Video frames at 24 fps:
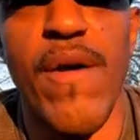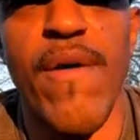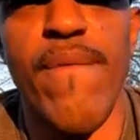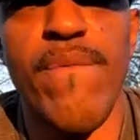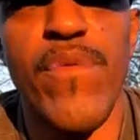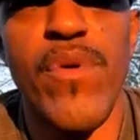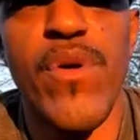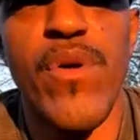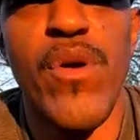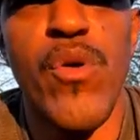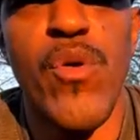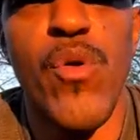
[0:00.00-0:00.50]

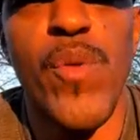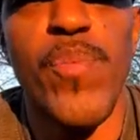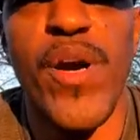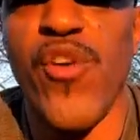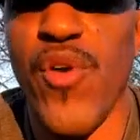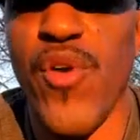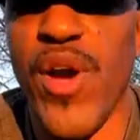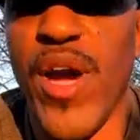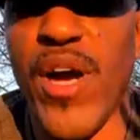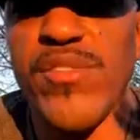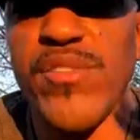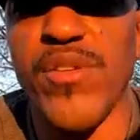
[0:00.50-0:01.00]
we put
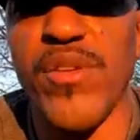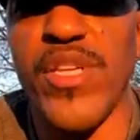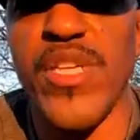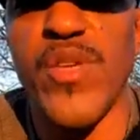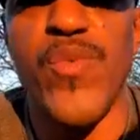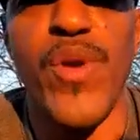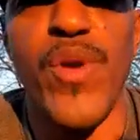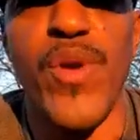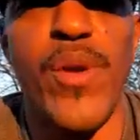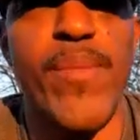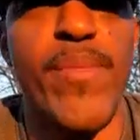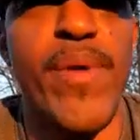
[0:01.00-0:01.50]
crowns on these
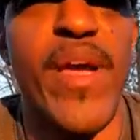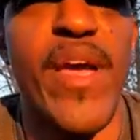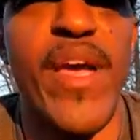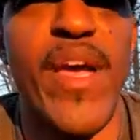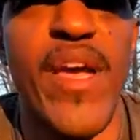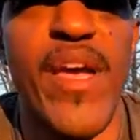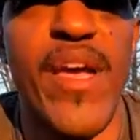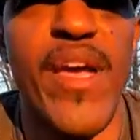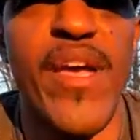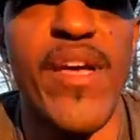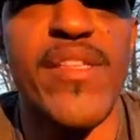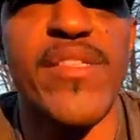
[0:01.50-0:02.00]
women's
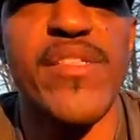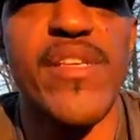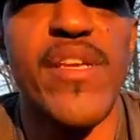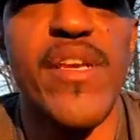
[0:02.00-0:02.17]
heads.